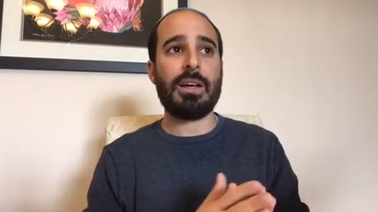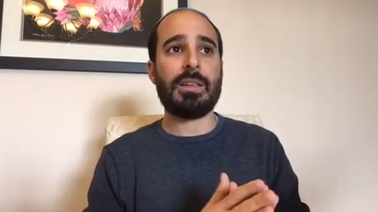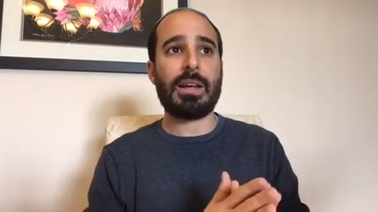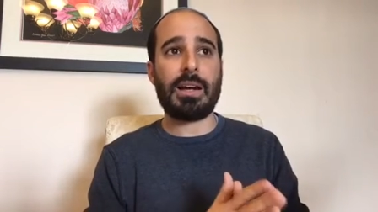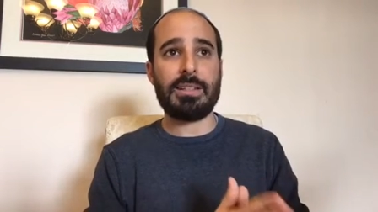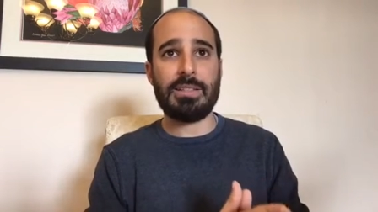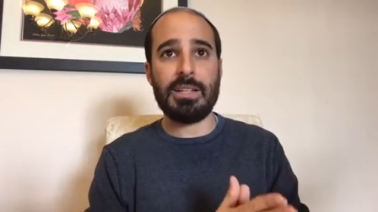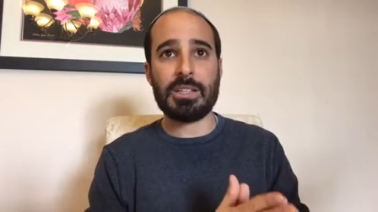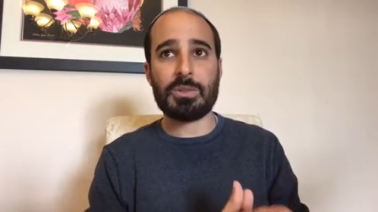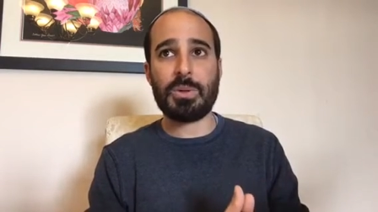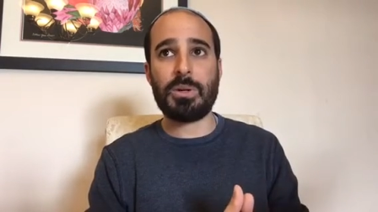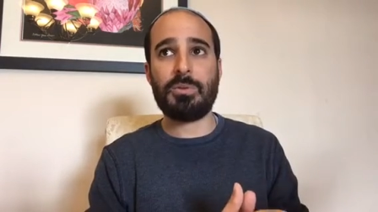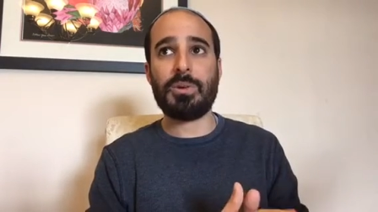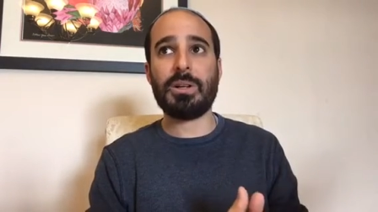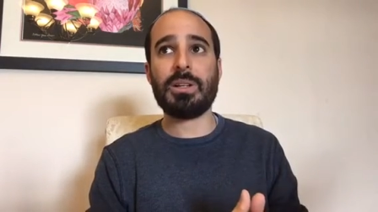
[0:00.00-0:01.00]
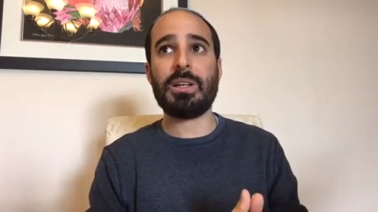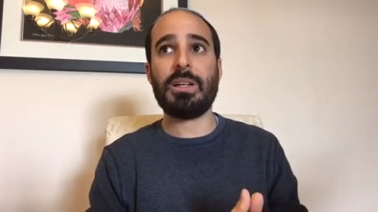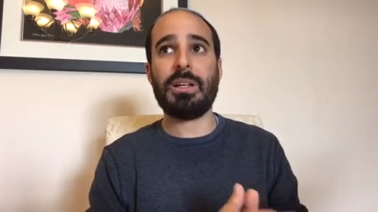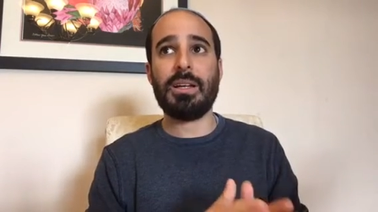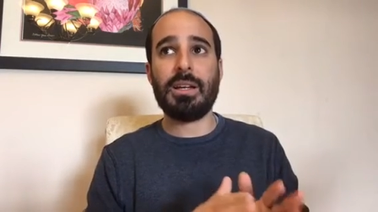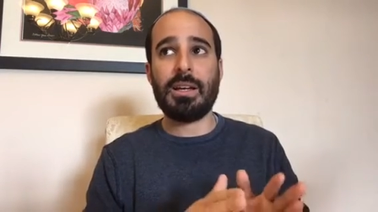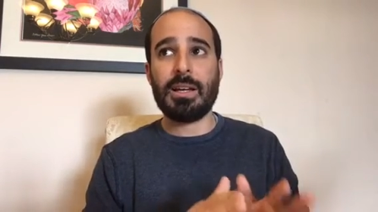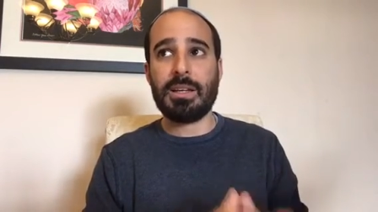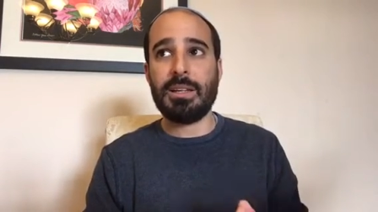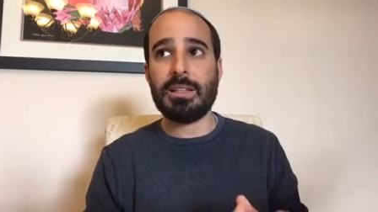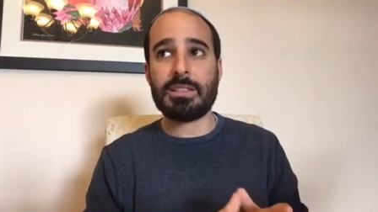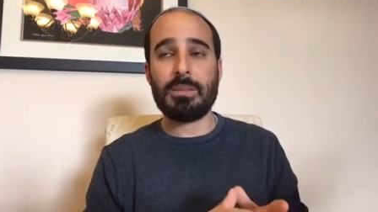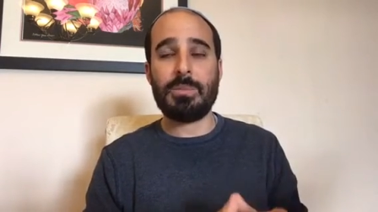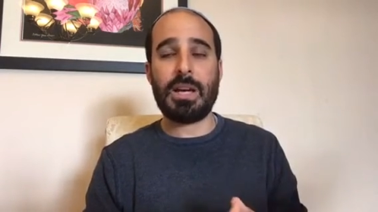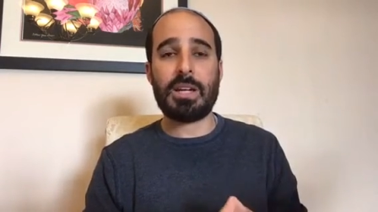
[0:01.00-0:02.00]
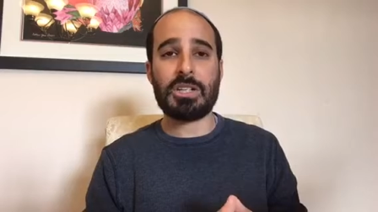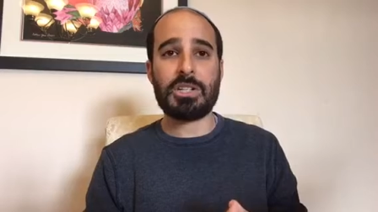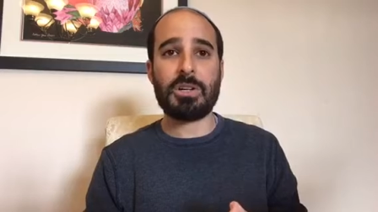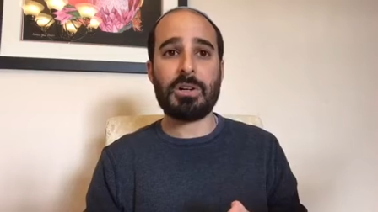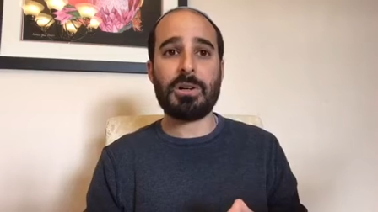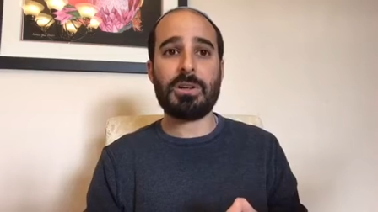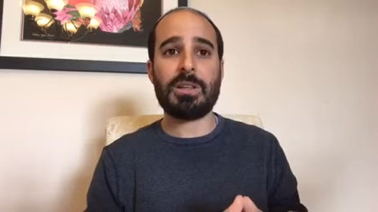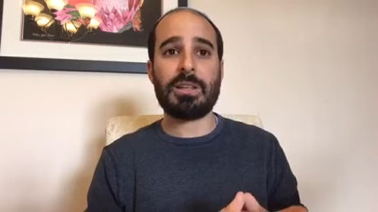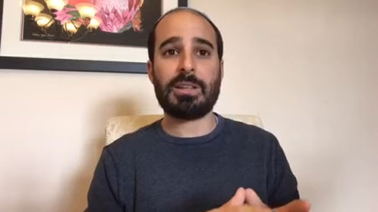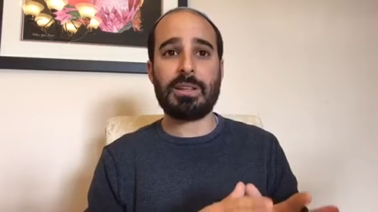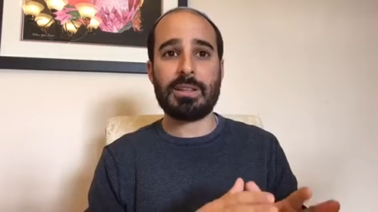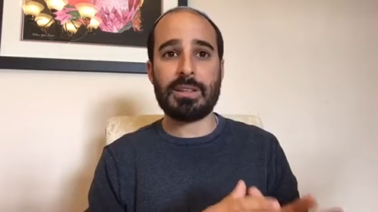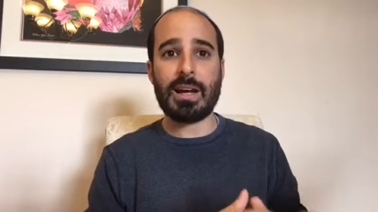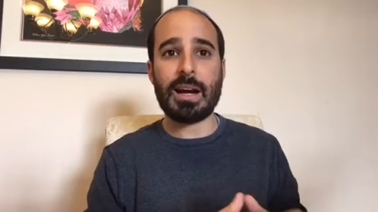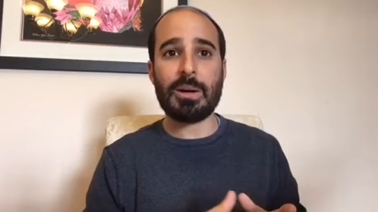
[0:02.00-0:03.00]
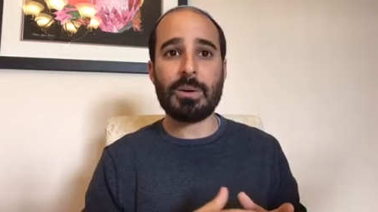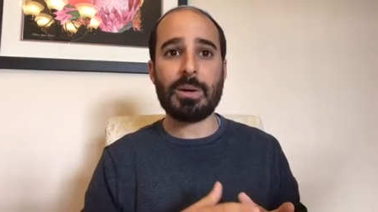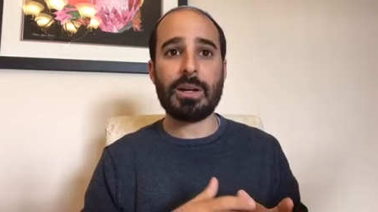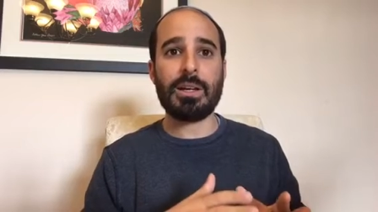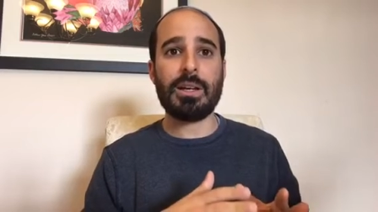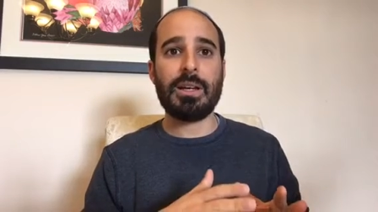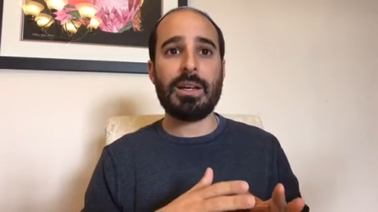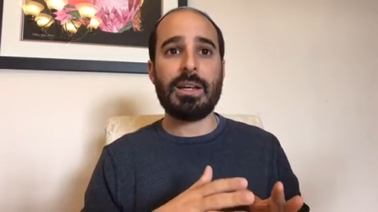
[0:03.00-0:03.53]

The idea is we really need to make sure that the thyroid